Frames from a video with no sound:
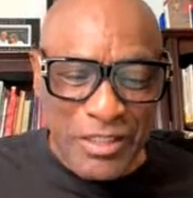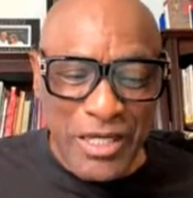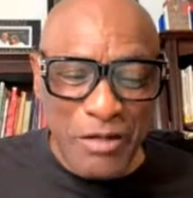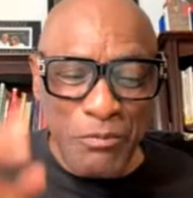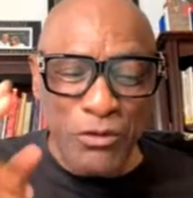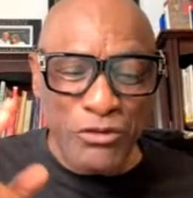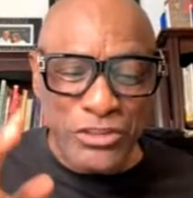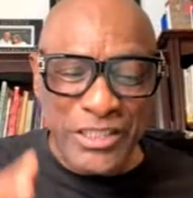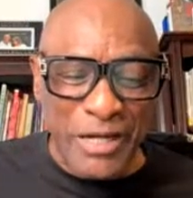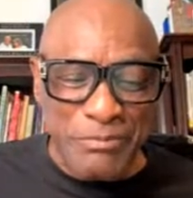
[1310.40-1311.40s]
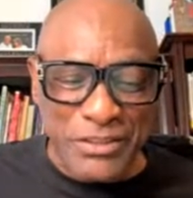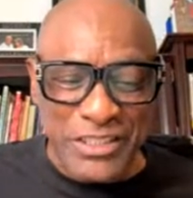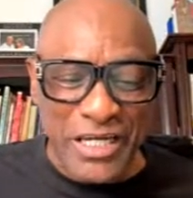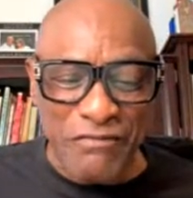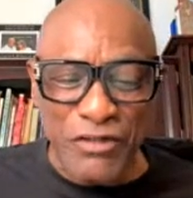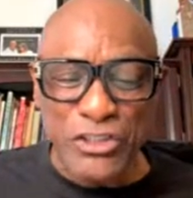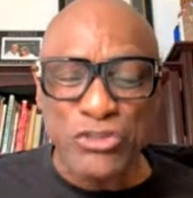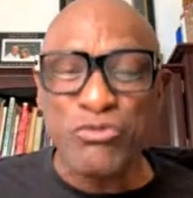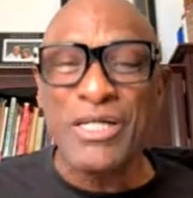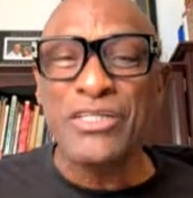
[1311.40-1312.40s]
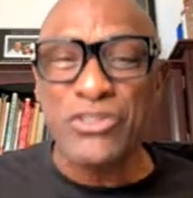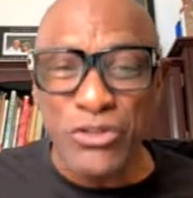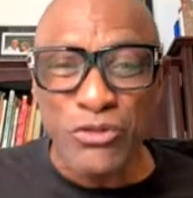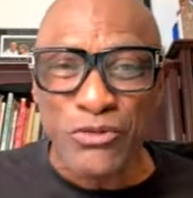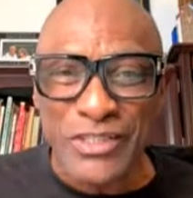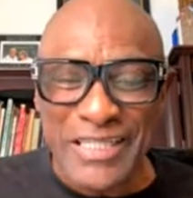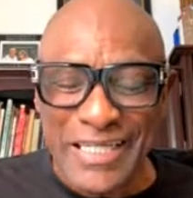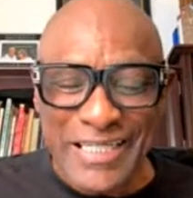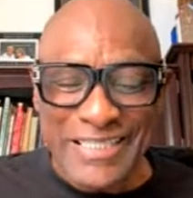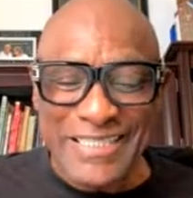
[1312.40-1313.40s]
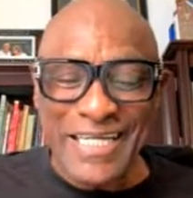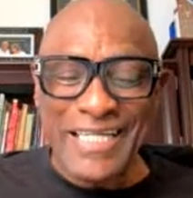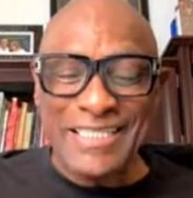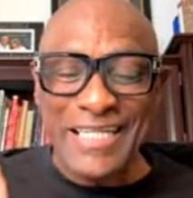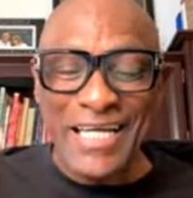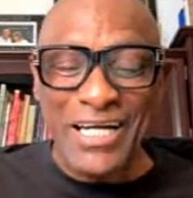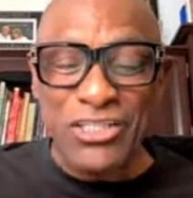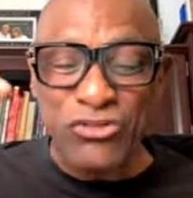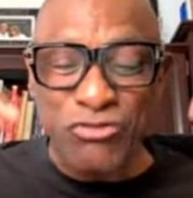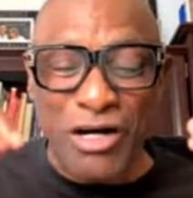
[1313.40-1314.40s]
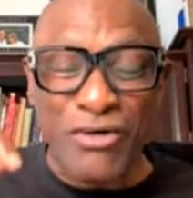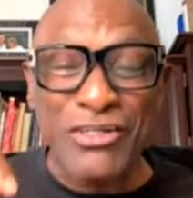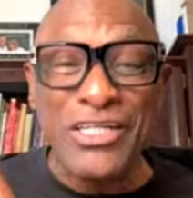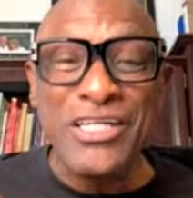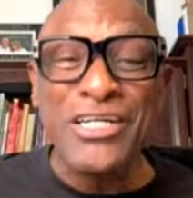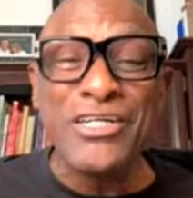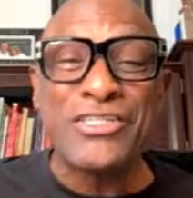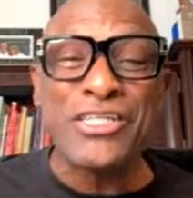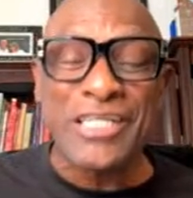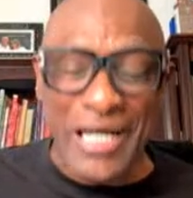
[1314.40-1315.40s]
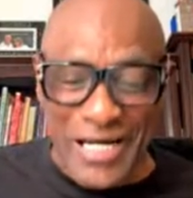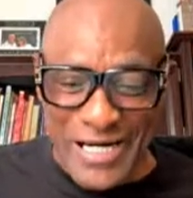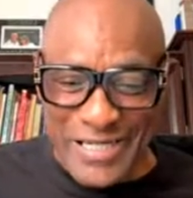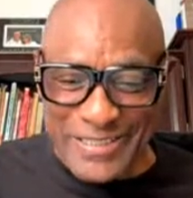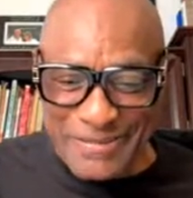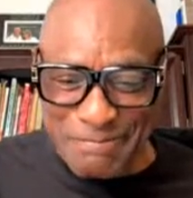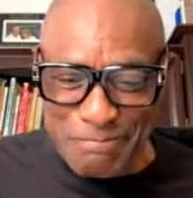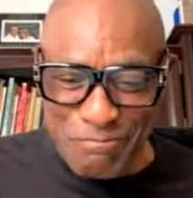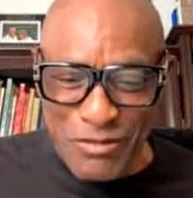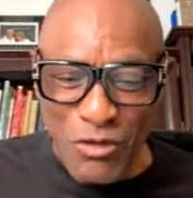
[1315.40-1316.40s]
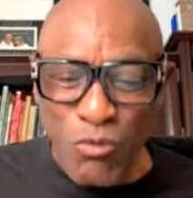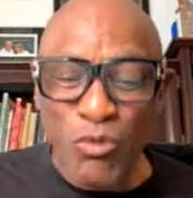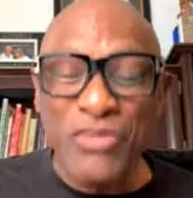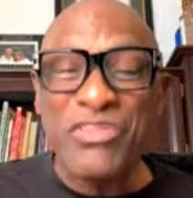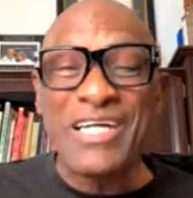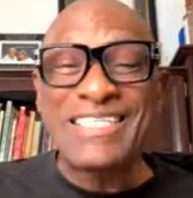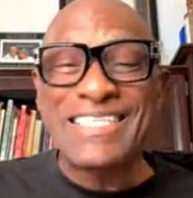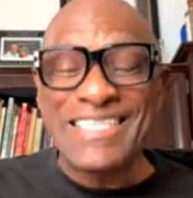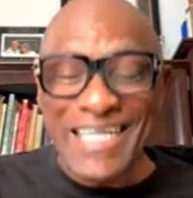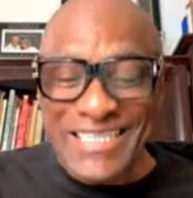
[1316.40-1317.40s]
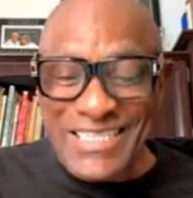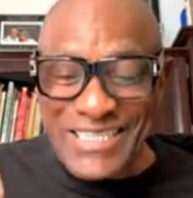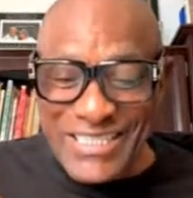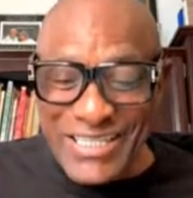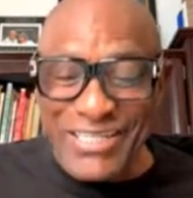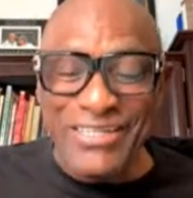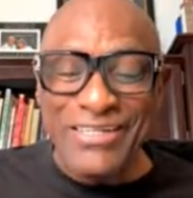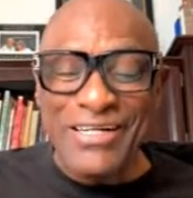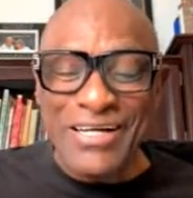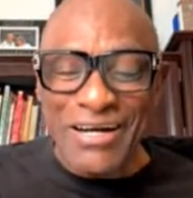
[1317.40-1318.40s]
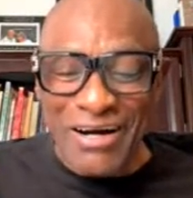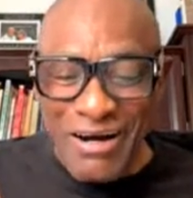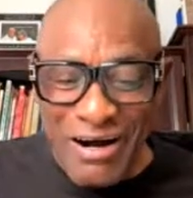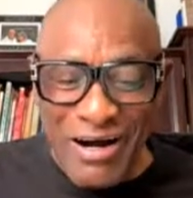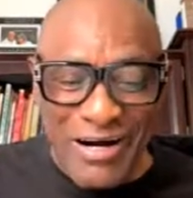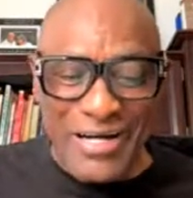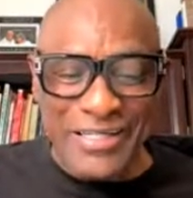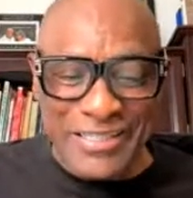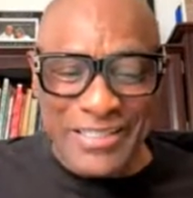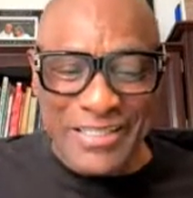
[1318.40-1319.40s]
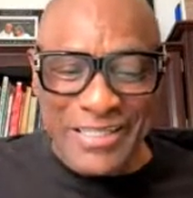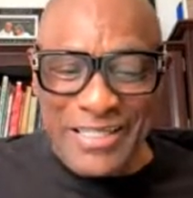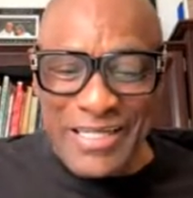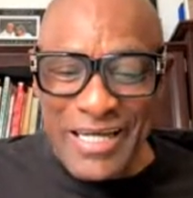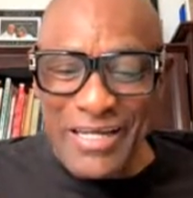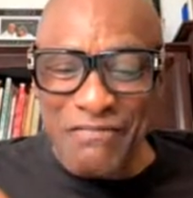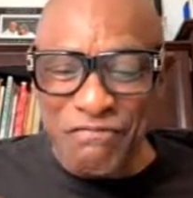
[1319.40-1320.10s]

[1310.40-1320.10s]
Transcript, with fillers: Hebrews chapter 10, verse 22 says, Let us draw near to God with a sincere heart Hmm.